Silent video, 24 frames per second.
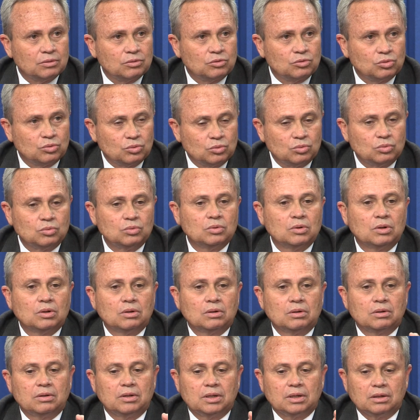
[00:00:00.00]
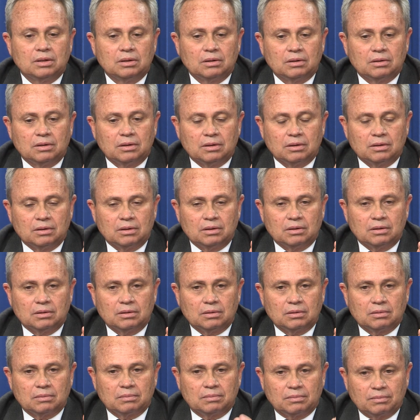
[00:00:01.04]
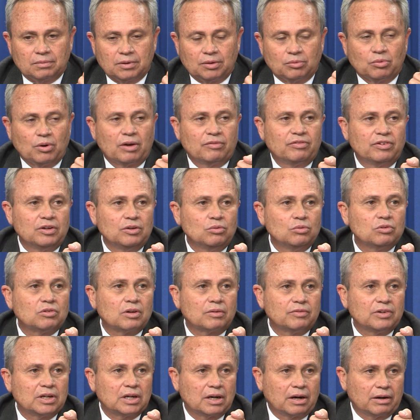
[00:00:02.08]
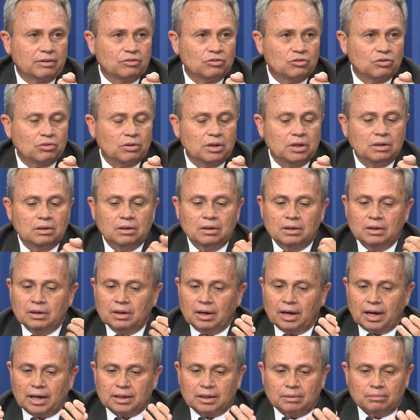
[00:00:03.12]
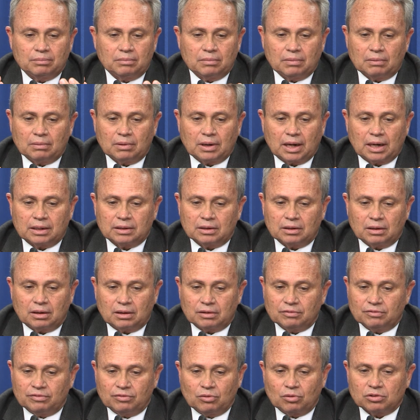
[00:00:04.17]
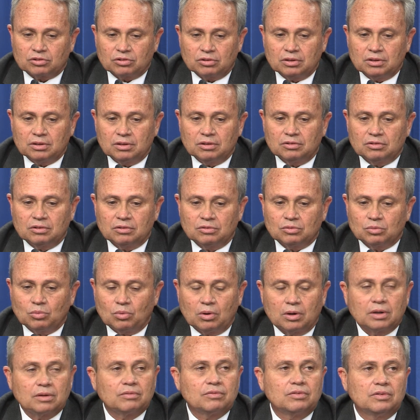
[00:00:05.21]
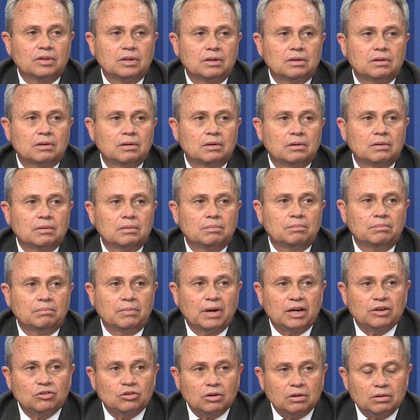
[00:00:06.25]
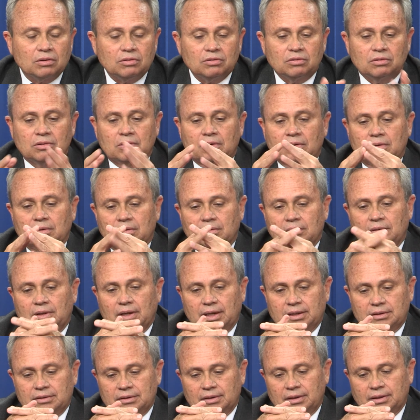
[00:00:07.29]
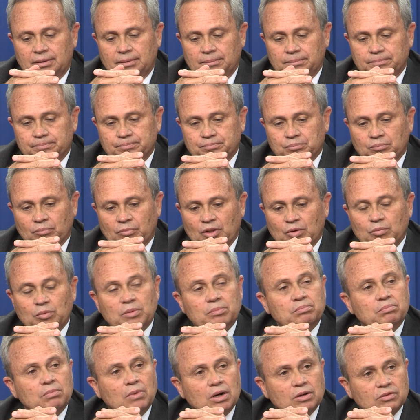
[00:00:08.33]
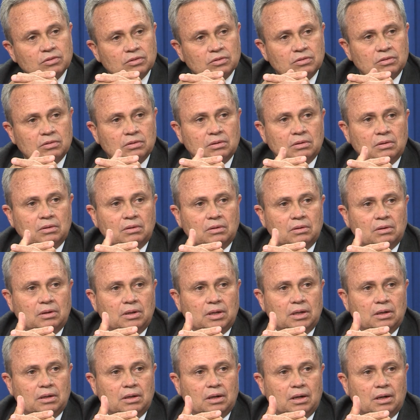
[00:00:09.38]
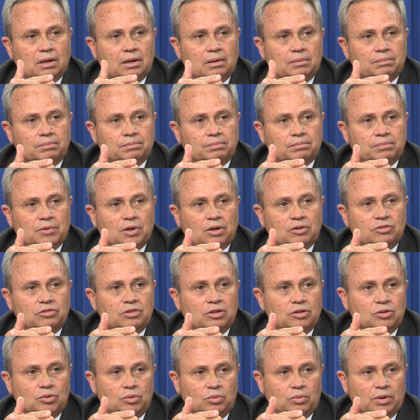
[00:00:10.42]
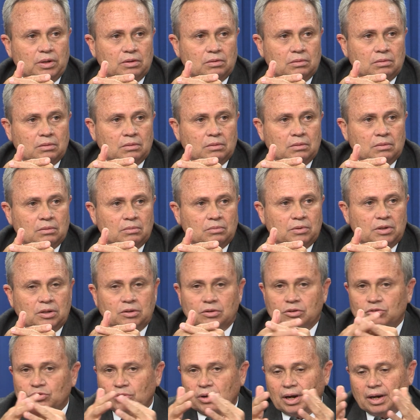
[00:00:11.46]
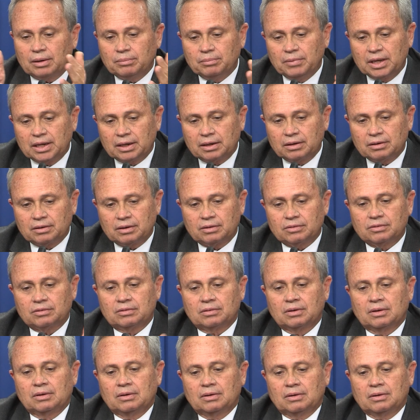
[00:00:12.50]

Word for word: to the, the, the, the revenues of the country. And, um, and unfortunately, this is one of the measures that um, we must um, continue with. We're going to try and make it as